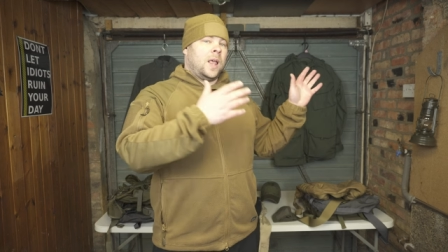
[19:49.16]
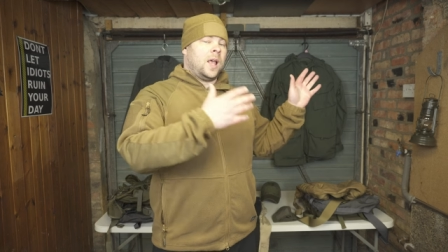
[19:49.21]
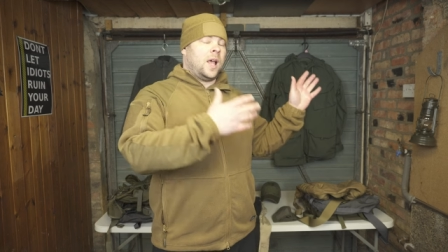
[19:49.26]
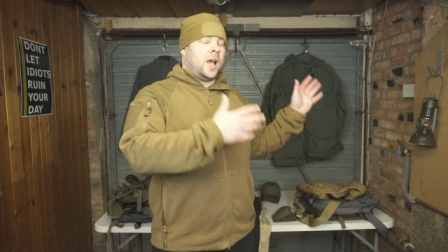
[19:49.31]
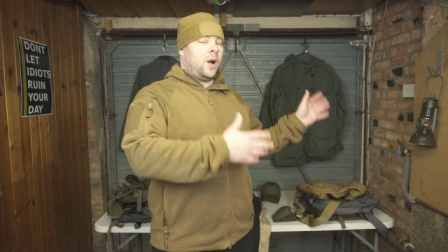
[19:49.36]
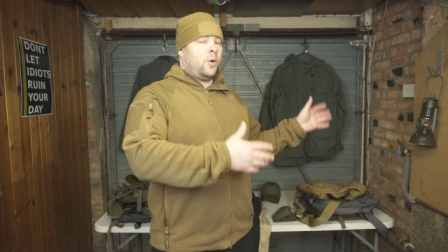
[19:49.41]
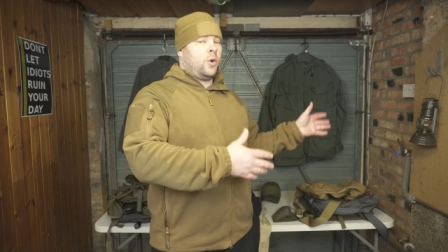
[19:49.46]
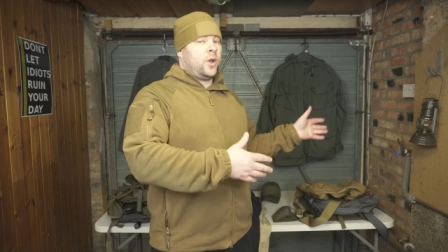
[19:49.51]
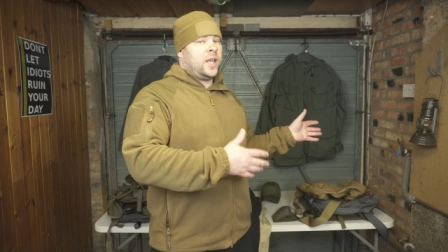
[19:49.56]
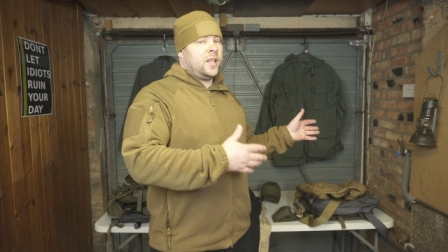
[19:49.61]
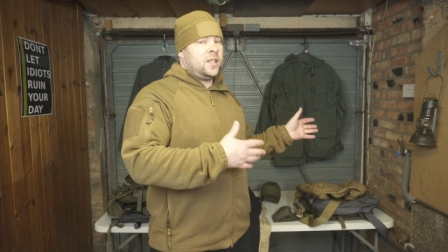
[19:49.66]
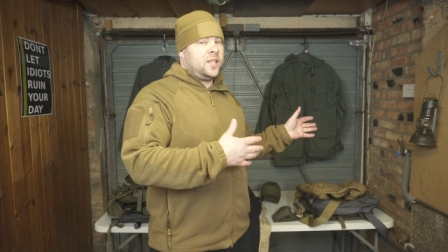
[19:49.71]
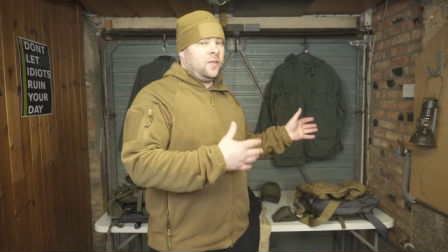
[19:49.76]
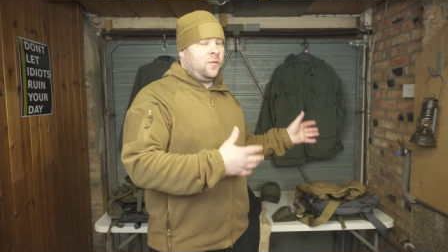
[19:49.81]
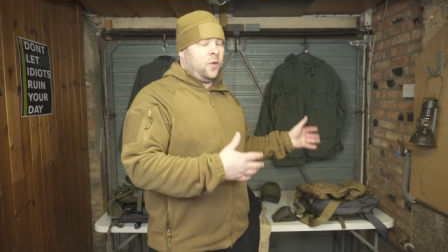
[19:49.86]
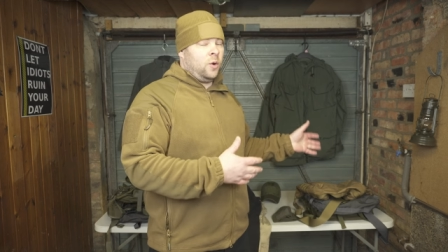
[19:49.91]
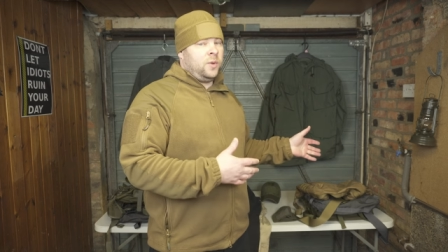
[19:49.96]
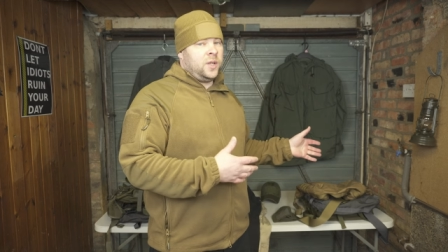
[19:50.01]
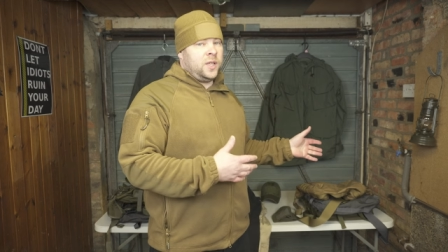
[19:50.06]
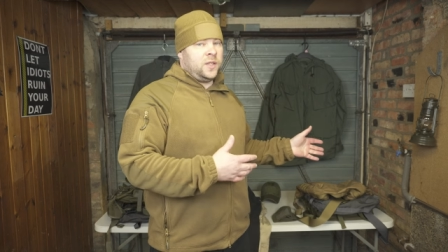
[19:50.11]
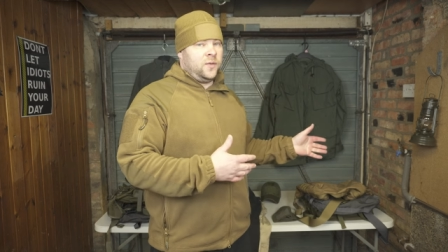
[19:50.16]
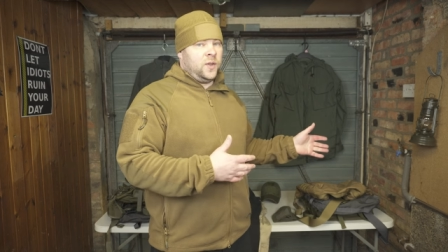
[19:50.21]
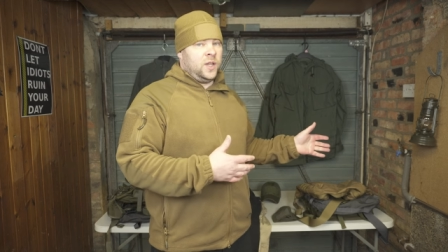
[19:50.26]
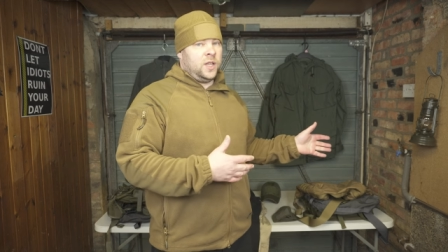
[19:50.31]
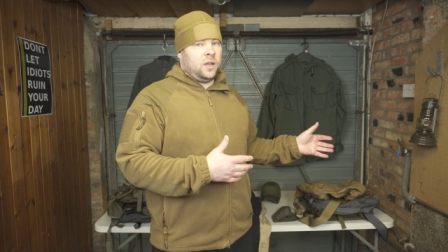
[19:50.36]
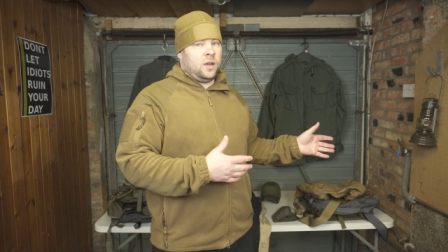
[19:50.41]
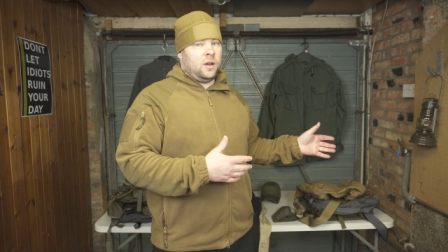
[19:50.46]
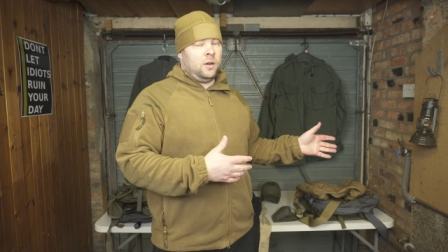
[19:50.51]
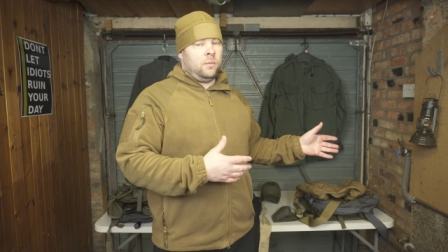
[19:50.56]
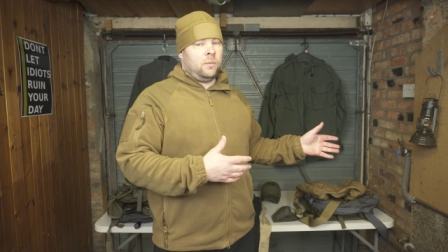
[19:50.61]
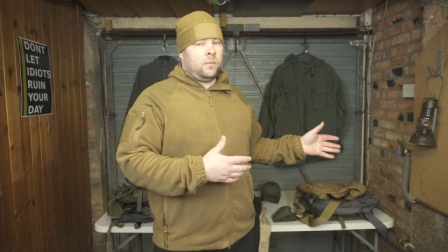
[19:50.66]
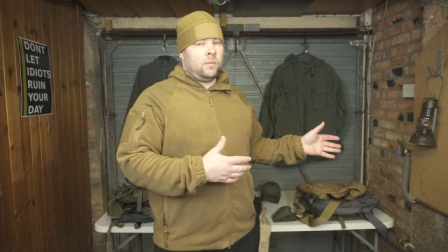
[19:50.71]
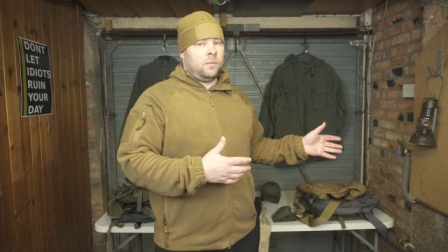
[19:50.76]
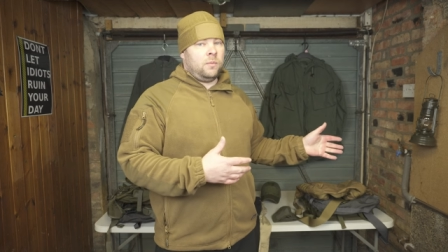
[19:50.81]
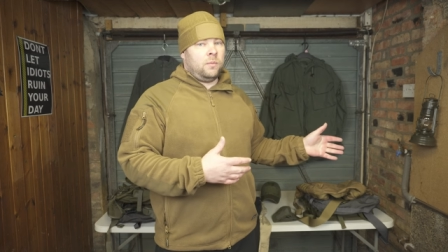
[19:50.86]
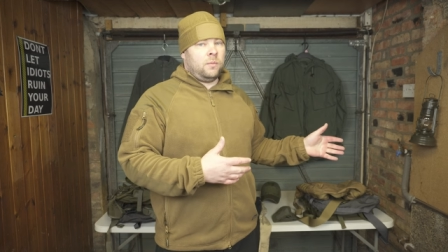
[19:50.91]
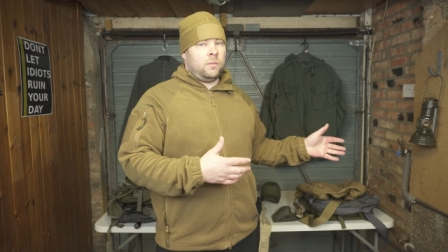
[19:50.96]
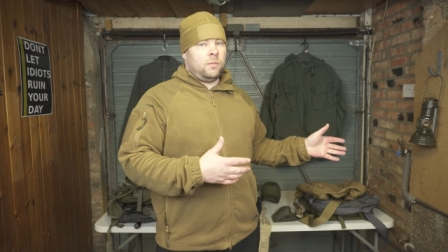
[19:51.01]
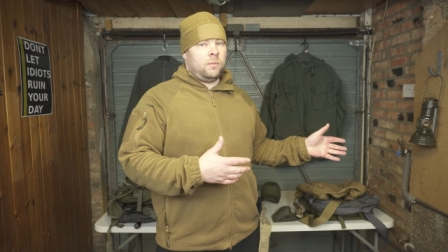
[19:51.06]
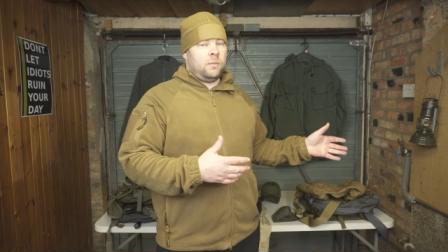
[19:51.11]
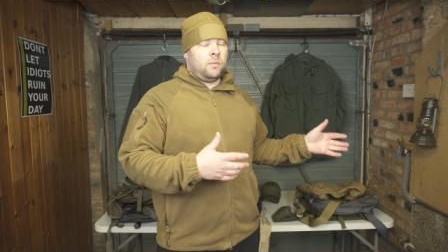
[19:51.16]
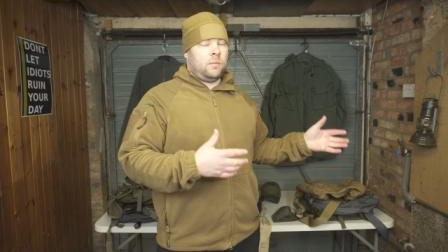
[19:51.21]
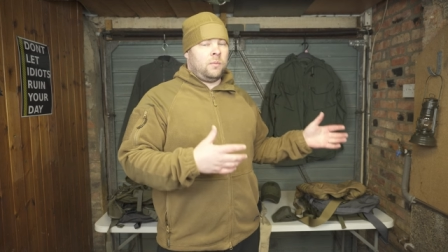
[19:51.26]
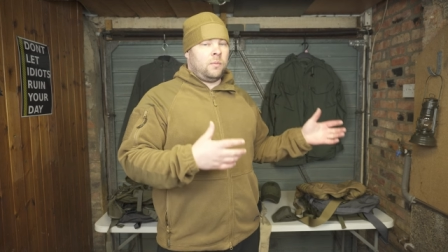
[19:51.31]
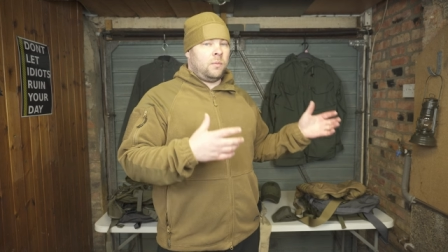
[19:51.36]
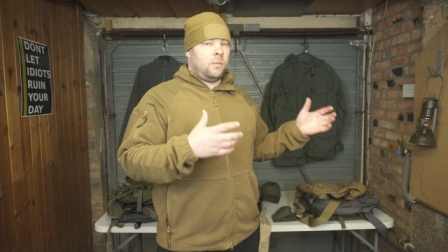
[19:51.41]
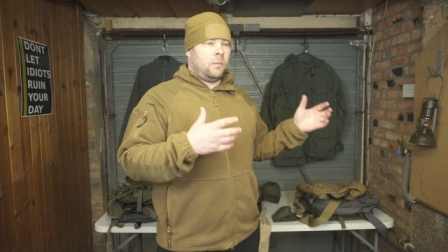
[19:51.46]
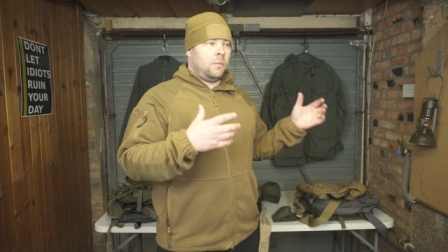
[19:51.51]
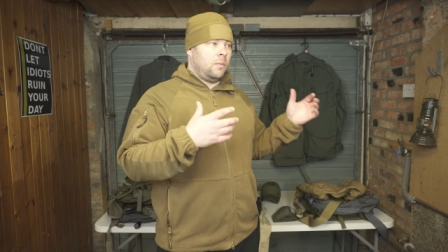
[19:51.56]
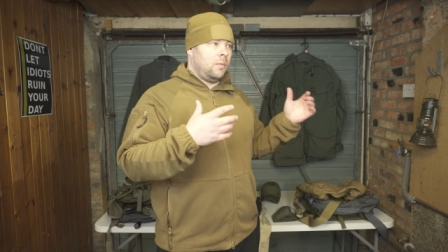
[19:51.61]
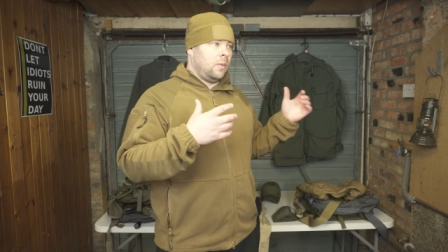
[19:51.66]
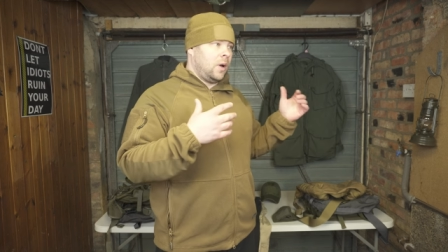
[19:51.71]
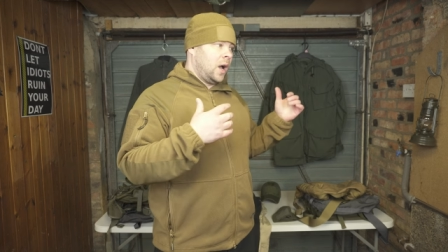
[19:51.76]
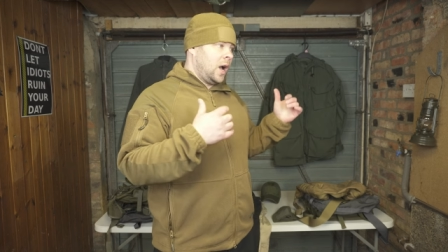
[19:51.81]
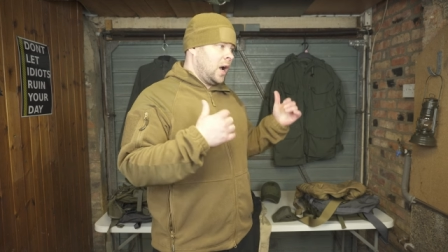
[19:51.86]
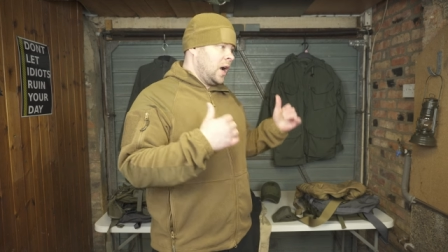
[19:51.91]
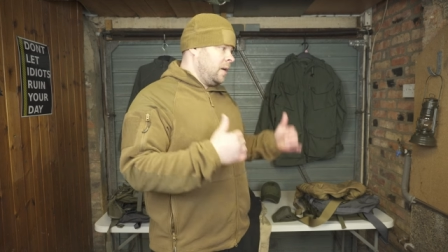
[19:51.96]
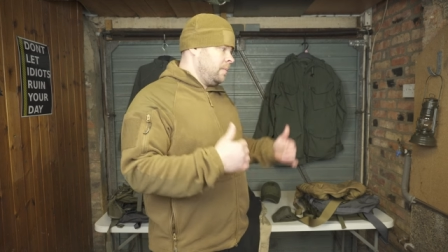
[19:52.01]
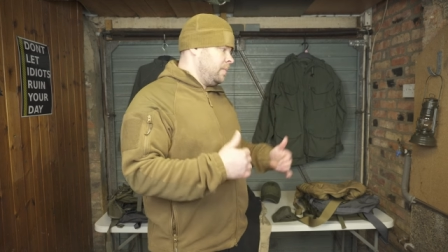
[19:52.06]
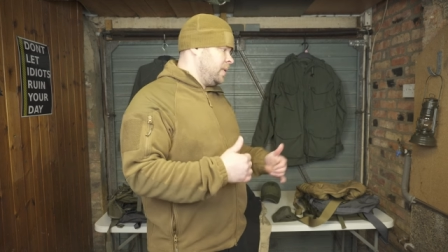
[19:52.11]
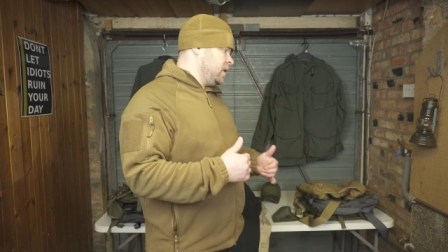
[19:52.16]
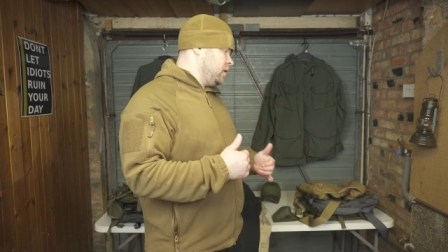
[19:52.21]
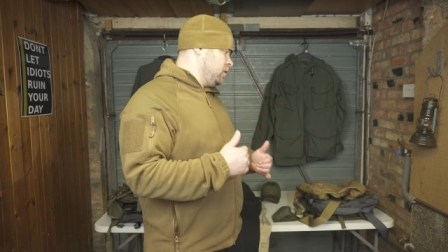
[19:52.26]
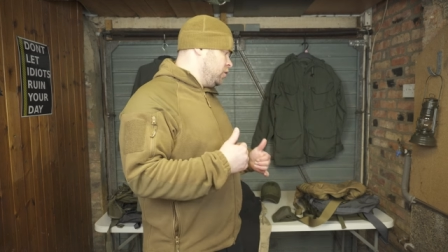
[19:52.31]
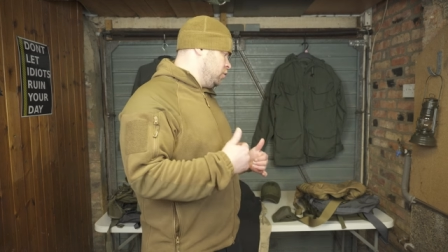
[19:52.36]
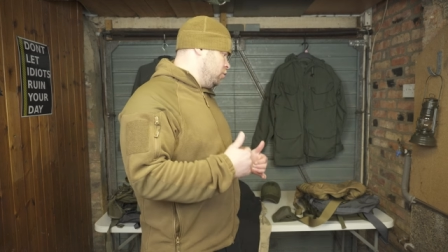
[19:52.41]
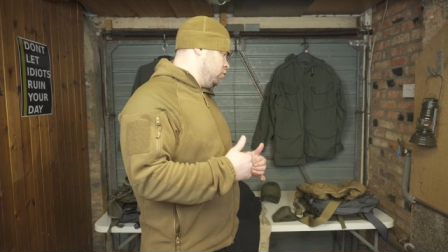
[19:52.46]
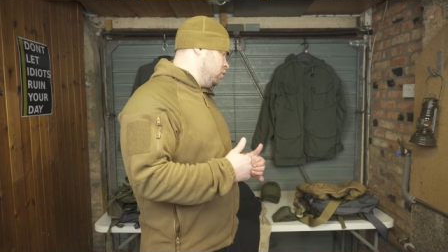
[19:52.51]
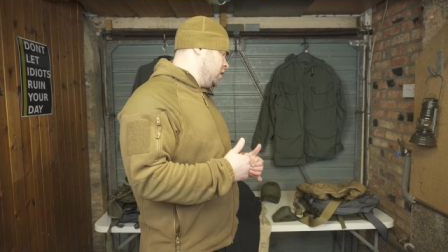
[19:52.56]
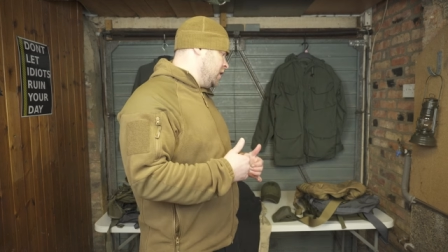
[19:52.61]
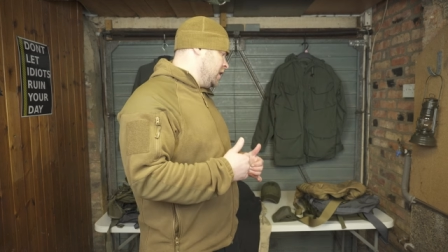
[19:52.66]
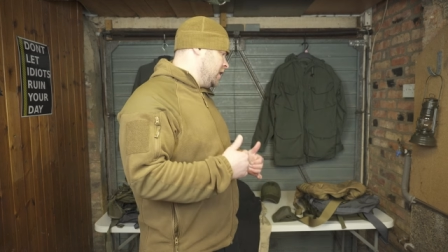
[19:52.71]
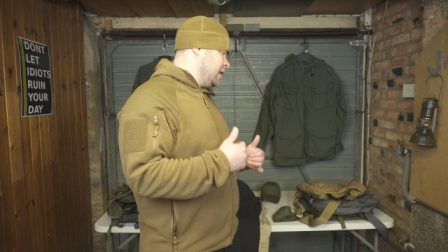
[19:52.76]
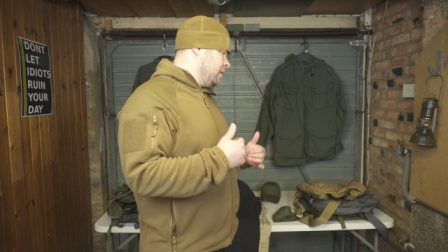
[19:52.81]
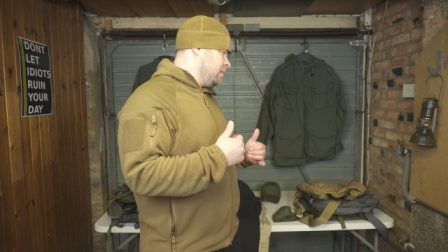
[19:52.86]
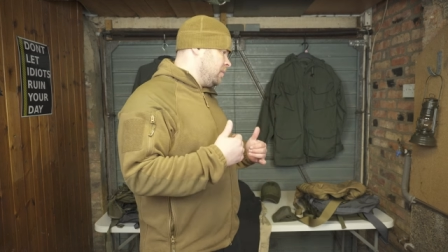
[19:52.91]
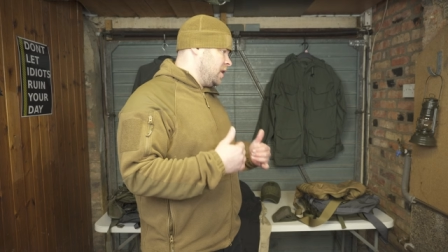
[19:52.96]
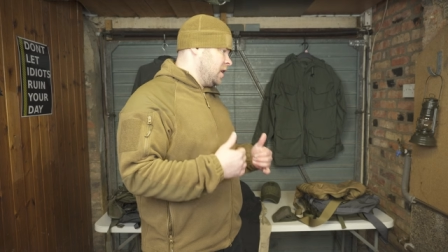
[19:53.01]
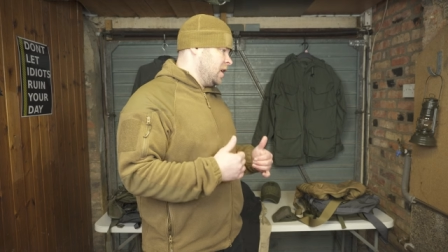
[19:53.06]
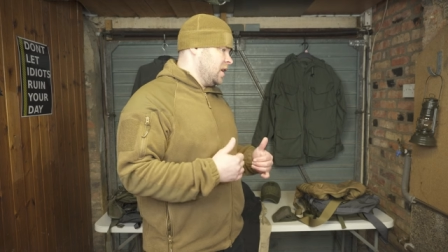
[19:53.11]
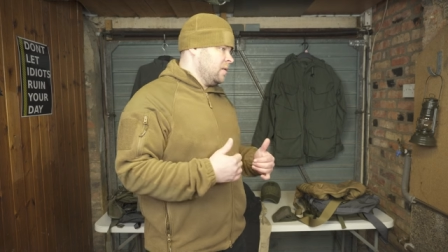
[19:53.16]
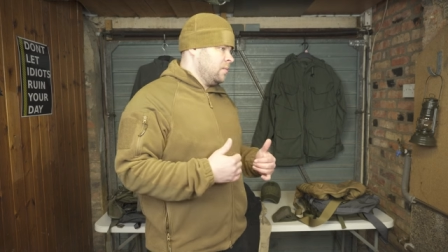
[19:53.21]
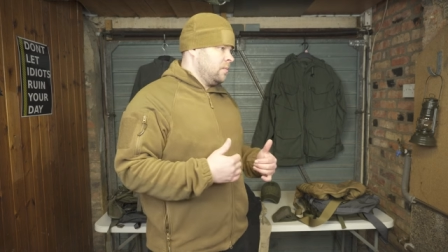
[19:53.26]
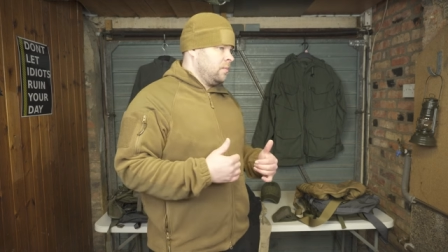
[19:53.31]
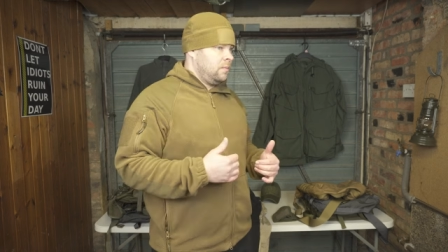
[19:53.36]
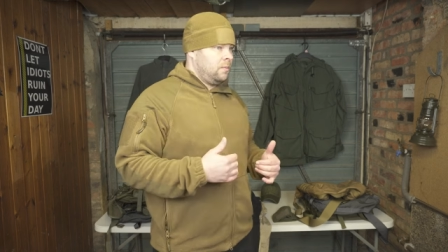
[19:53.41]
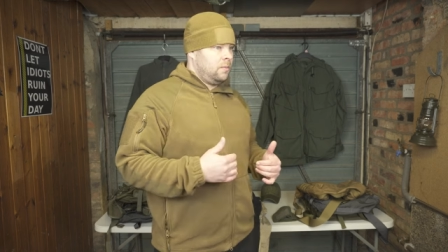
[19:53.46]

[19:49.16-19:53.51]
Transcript: How you can see from this video, I've been using them gear